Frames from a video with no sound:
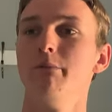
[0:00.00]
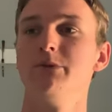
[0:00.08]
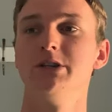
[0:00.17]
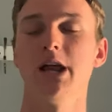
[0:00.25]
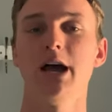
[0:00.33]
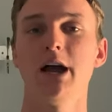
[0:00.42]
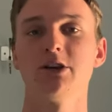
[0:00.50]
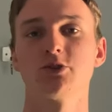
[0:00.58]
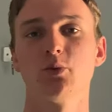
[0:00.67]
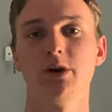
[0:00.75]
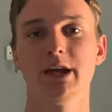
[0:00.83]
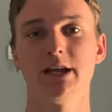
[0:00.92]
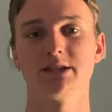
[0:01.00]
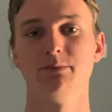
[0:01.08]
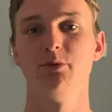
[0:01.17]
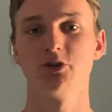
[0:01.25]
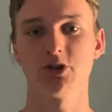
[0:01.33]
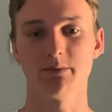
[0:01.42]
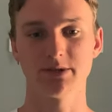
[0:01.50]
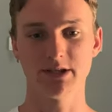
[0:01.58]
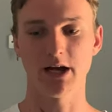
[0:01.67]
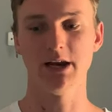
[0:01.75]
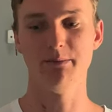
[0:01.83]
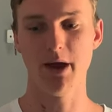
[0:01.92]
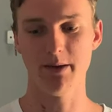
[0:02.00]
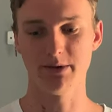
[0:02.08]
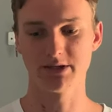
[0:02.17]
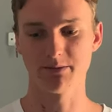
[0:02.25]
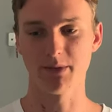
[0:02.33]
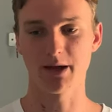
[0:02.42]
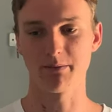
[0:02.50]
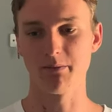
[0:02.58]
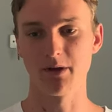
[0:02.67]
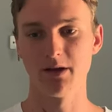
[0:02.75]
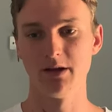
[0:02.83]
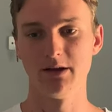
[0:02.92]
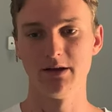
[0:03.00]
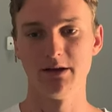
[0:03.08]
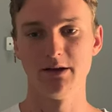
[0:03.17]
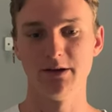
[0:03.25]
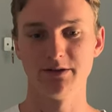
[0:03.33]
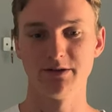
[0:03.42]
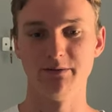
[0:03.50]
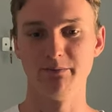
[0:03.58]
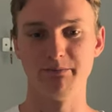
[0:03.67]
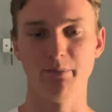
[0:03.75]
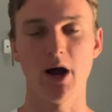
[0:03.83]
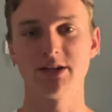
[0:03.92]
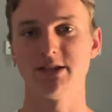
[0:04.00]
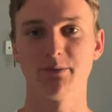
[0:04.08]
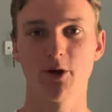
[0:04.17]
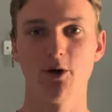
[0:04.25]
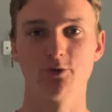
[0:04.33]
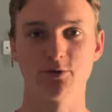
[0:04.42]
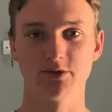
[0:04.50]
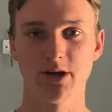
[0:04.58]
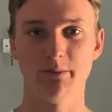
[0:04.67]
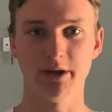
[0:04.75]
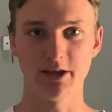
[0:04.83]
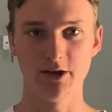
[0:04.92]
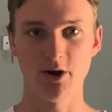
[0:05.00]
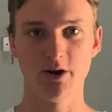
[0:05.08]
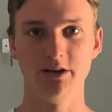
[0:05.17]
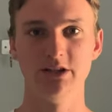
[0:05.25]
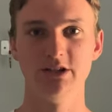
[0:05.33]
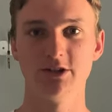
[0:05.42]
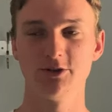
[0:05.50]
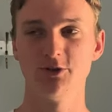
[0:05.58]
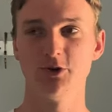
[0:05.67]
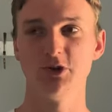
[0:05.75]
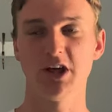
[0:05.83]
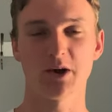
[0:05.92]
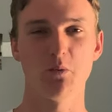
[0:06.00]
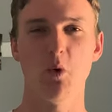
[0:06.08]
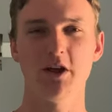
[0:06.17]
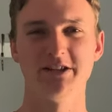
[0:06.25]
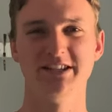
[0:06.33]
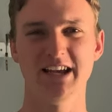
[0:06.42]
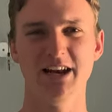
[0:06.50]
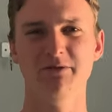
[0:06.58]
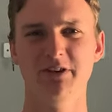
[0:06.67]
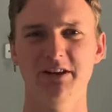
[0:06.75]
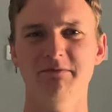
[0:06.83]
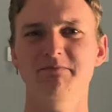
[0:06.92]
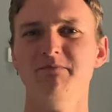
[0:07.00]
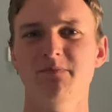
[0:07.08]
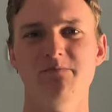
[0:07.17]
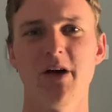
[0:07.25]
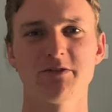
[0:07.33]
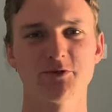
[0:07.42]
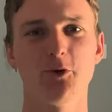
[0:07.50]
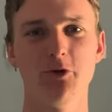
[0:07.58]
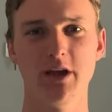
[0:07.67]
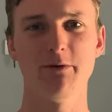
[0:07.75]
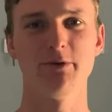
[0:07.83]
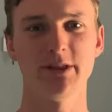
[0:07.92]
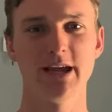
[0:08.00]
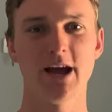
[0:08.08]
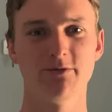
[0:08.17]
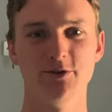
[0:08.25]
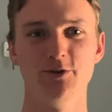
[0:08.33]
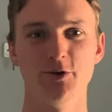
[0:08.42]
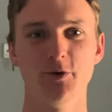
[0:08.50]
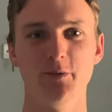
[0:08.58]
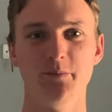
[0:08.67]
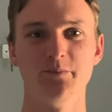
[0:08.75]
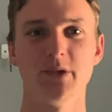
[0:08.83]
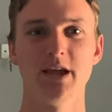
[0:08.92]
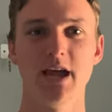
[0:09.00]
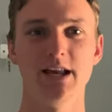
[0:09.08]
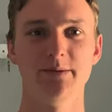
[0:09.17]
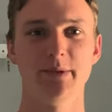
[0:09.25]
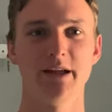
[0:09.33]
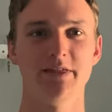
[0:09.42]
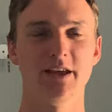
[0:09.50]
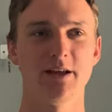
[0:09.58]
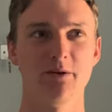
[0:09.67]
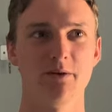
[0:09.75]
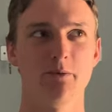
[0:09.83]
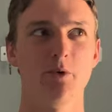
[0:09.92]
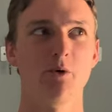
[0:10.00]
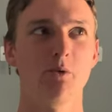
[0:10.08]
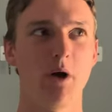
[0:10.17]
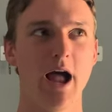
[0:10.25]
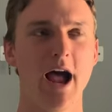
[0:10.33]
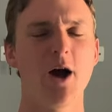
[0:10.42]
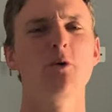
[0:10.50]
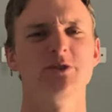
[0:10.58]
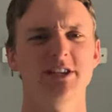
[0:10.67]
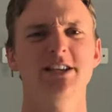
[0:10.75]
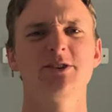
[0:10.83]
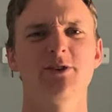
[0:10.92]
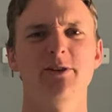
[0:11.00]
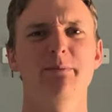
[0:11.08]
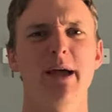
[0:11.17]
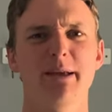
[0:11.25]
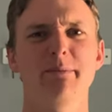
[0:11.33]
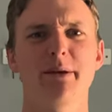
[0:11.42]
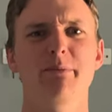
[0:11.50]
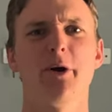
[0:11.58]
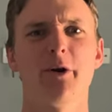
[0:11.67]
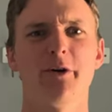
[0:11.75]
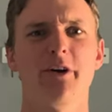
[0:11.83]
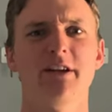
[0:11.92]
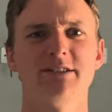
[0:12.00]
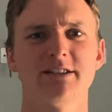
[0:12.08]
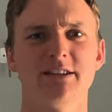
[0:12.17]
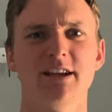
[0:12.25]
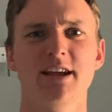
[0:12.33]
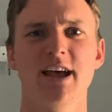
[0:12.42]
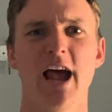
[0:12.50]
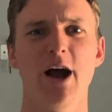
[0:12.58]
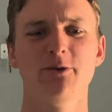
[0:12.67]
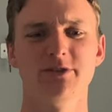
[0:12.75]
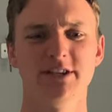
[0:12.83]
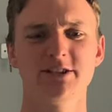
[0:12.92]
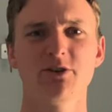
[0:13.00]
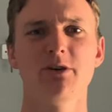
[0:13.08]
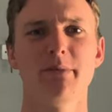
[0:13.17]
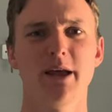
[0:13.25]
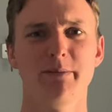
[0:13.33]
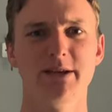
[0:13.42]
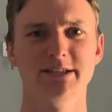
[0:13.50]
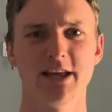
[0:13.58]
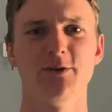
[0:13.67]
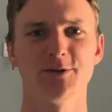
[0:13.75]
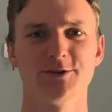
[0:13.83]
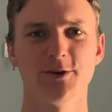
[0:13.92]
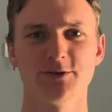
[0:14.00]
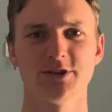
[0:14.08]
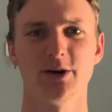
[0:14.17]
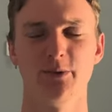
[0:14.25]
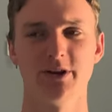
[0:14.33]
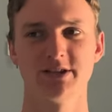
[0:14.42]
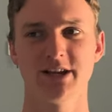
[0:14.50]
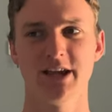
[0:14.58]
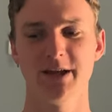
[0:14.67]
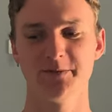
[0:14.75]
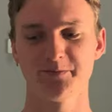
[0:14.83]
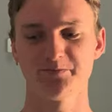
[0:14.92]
today I just want to get some push-ups done and maybe some like bicep curls or something, you know, and you just do like one set of it, that's all you really have to do. And you may think, well, how is this going to make me progress? How is this going to make me see the results that I want to see?